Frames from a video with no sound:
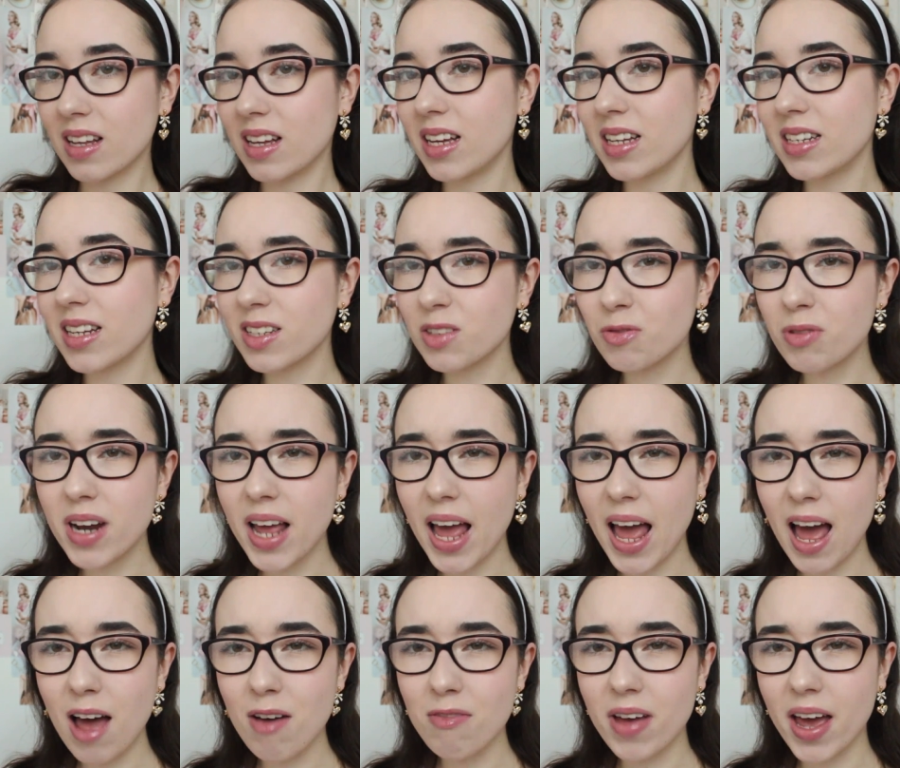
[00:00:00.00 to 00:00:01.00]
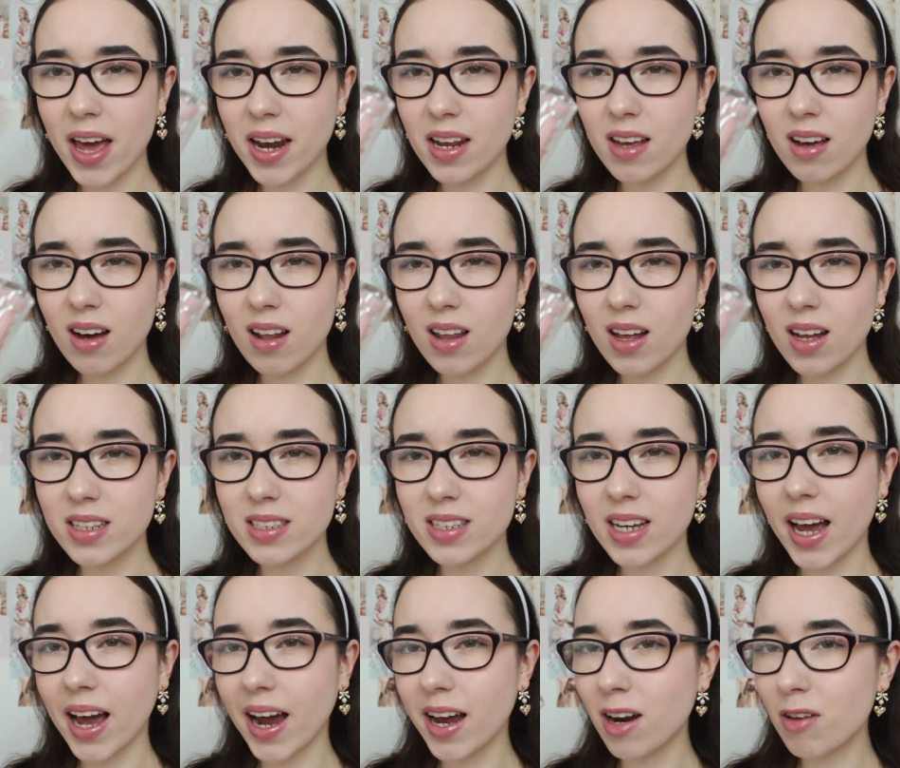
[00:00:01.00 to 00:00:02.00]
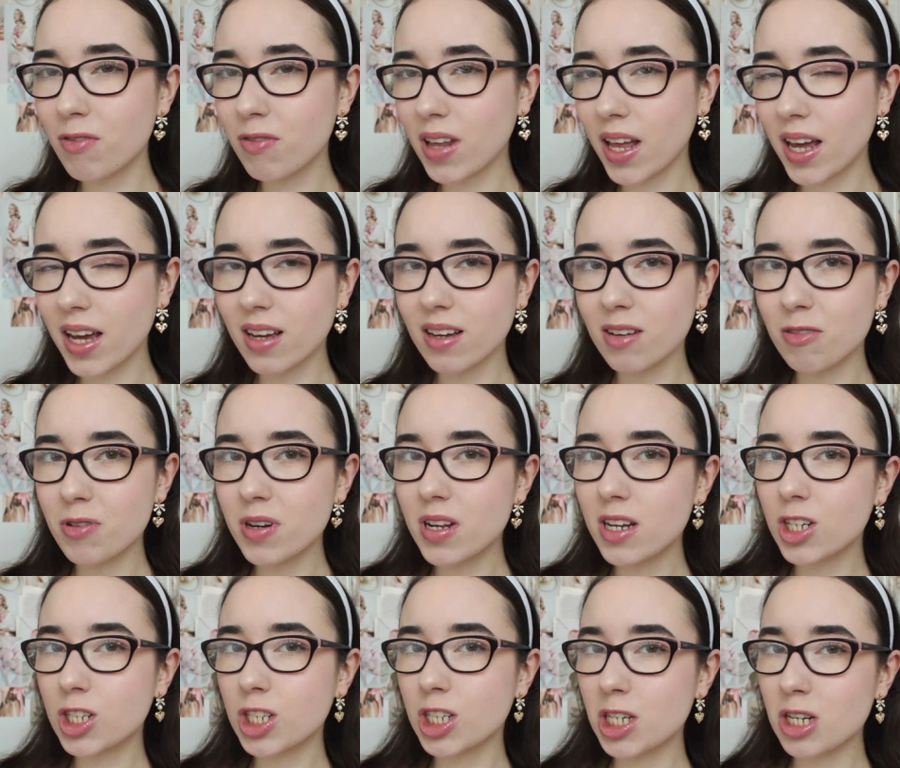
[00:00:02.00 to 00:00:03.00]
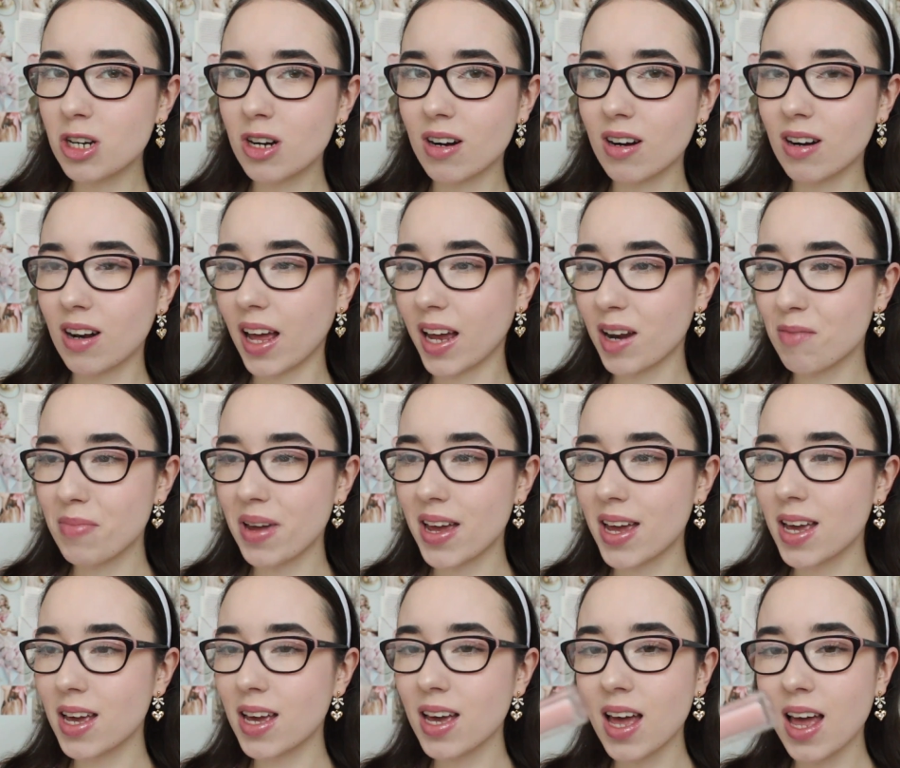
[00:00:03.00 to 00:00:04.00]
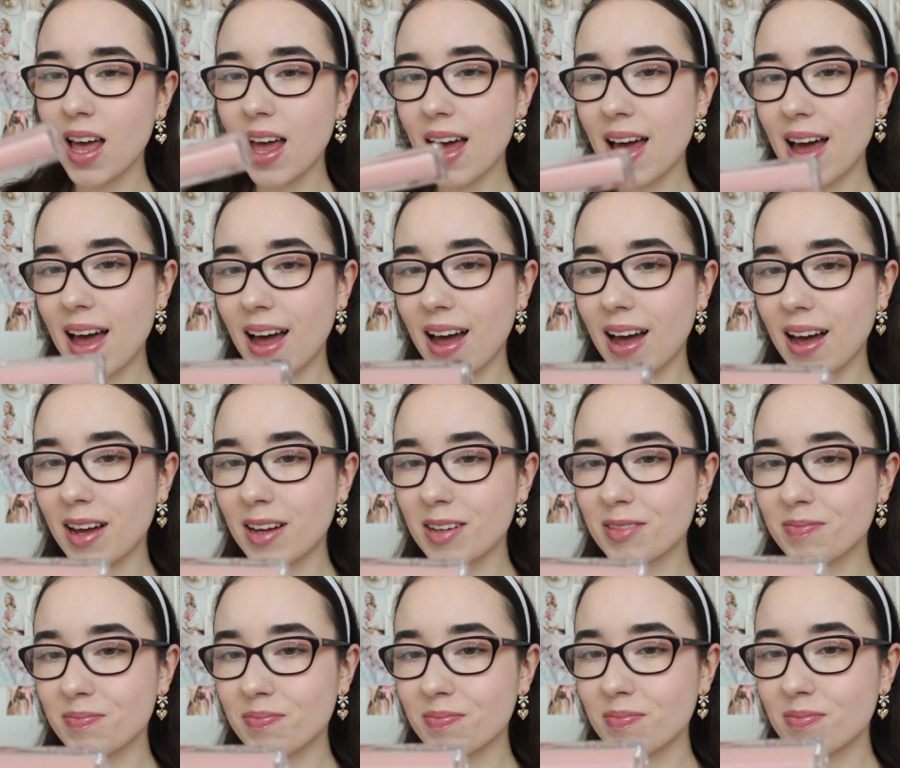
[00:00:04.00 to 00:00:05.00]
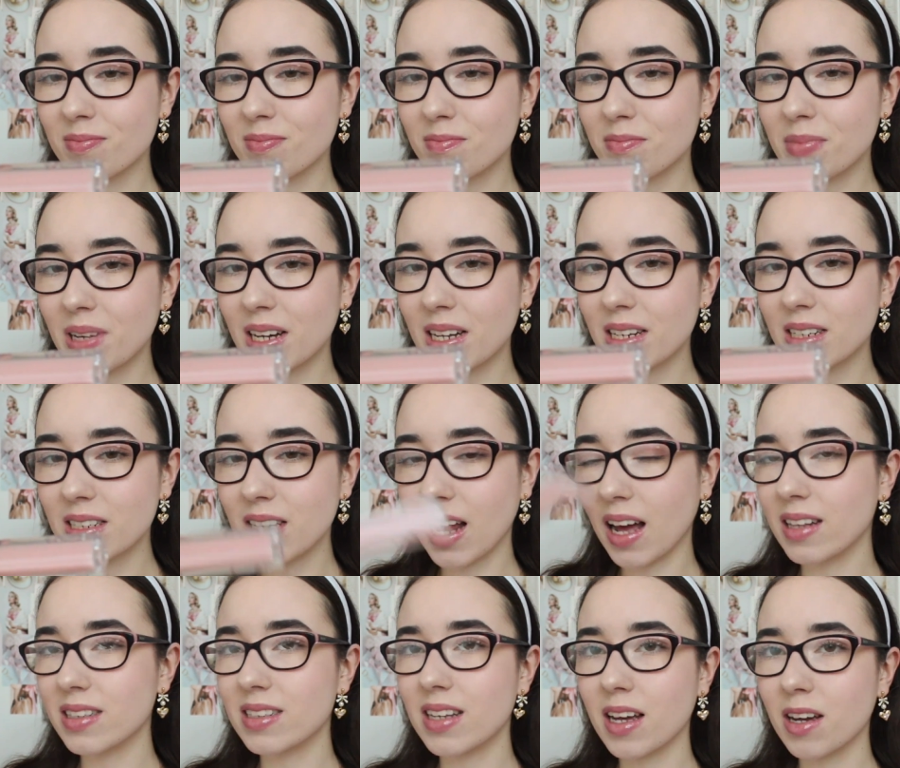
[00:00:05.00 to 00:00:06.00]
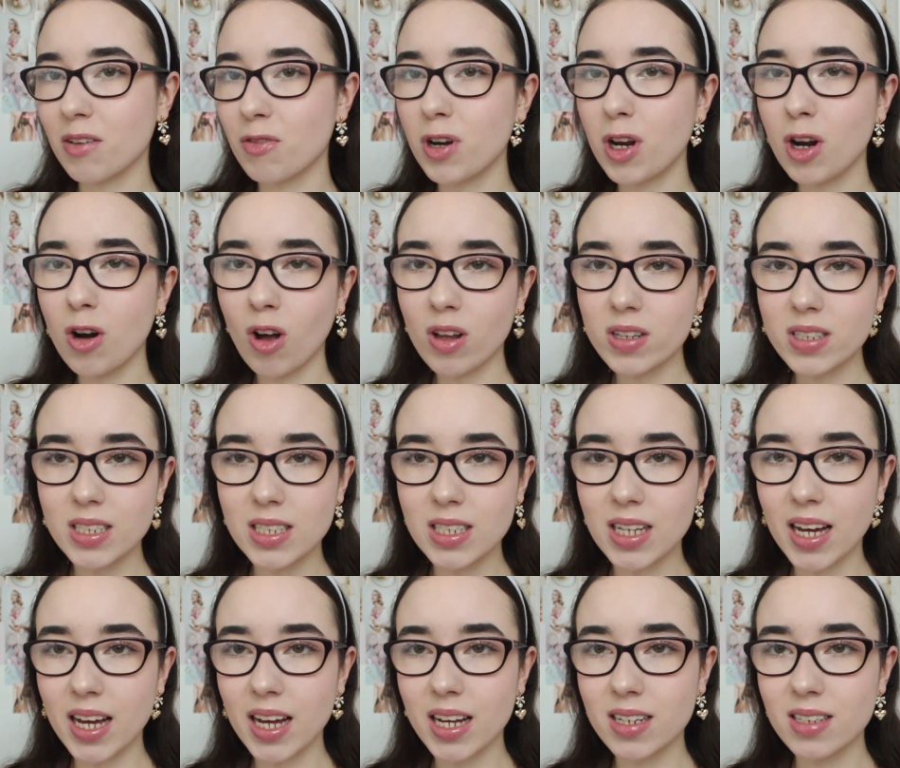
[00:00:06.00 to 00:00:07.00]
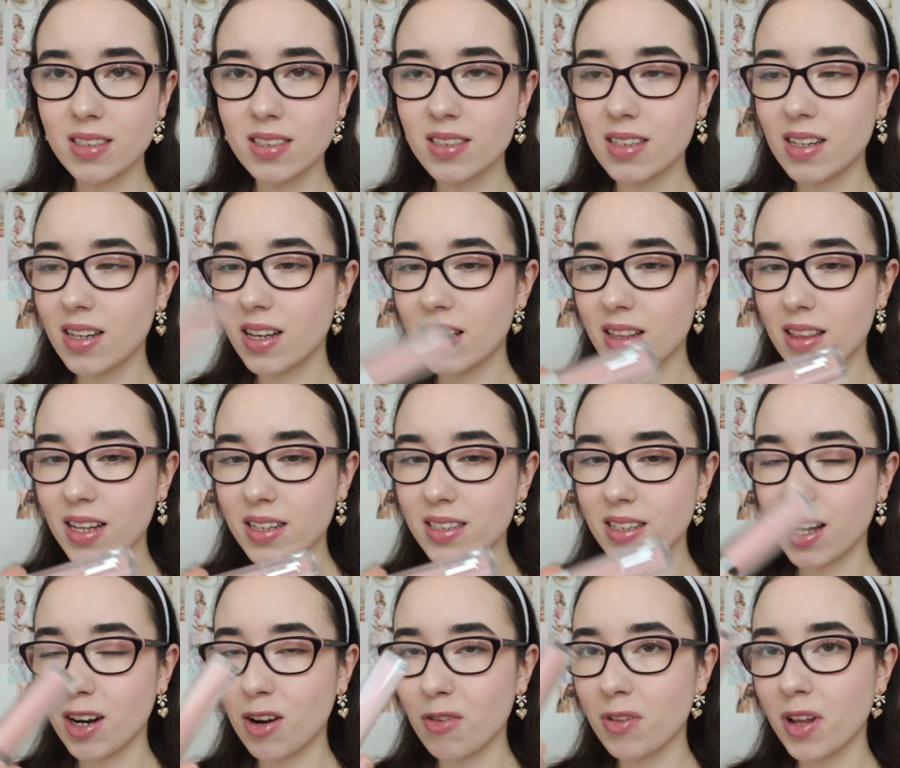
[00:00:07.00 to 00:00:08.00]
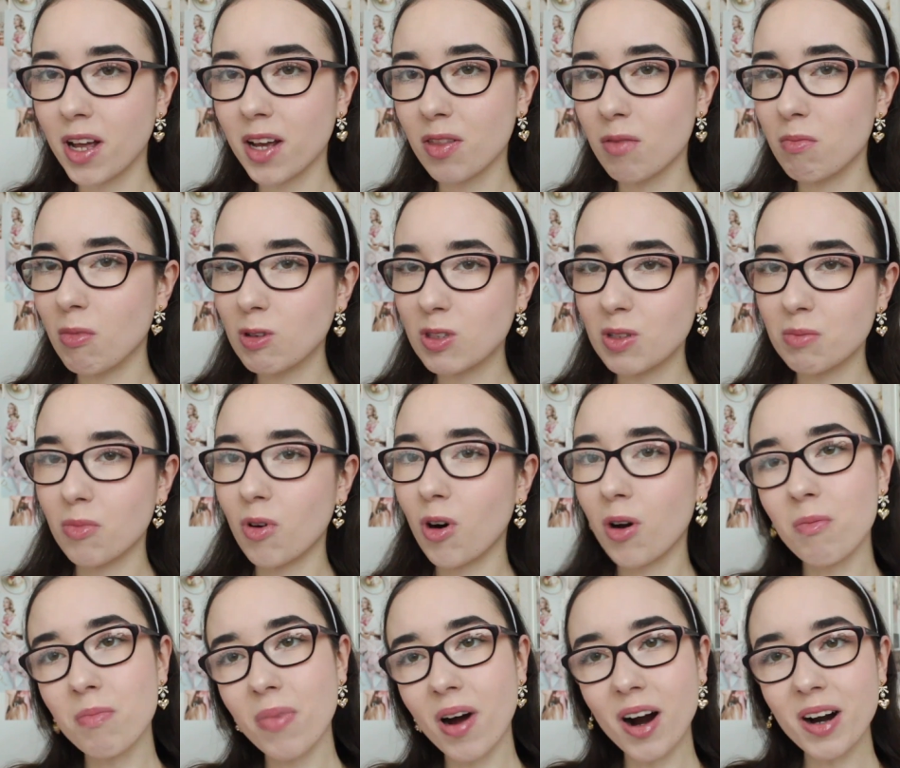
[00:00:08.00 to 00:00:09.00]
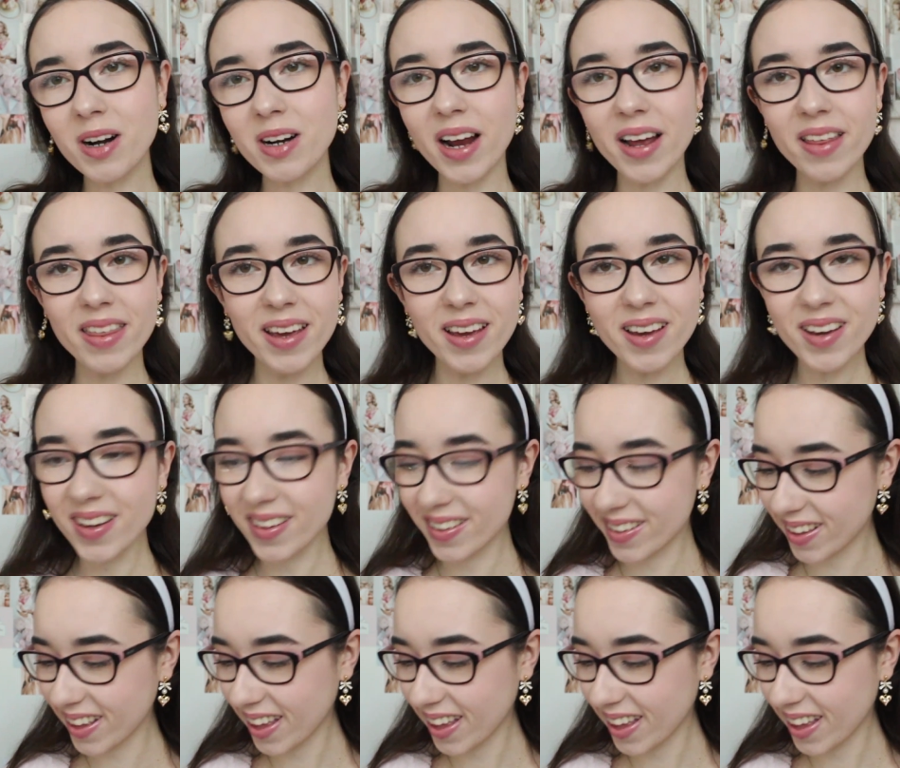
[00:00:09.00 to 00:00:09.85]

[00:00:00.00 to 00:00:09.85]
it doesn't really have any color. It's kind of like a really sheer light pink. But yeah, it's like really glossy, and that's kind of like the most important part, I think.